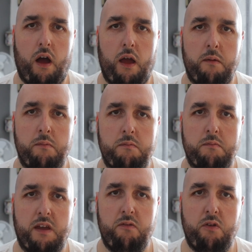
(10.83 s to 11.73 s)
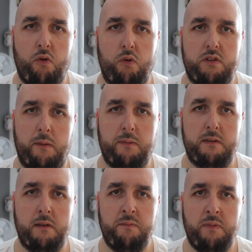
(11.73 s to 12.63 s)
I'm giving you
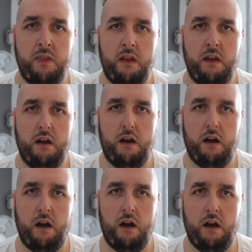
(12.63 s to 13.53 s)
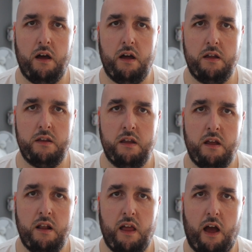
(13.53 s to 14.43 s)
tips on
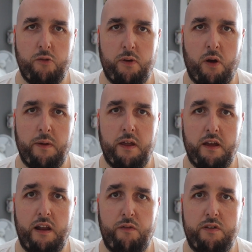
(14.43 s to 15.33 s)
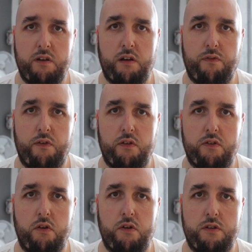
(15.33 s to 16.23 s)
how to become a nightlife photographer.
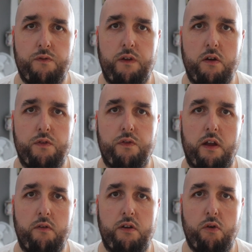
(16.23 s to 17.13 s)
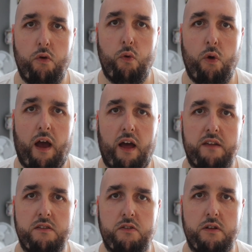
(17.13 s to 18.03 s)
So this video is for anyone who
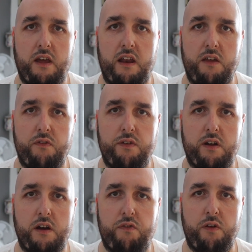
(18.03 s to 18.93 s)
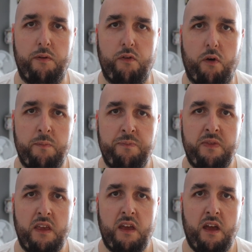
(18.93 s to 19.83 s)
hasn't done nightlife photography before
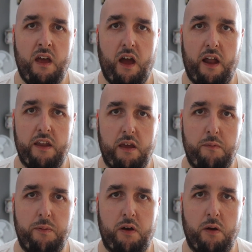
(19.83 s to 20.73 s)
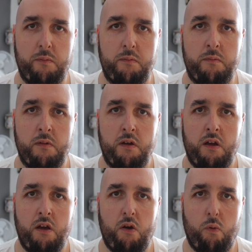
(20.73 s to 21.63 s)
and is aiming to become
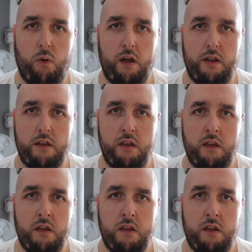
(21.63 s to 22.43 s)
one.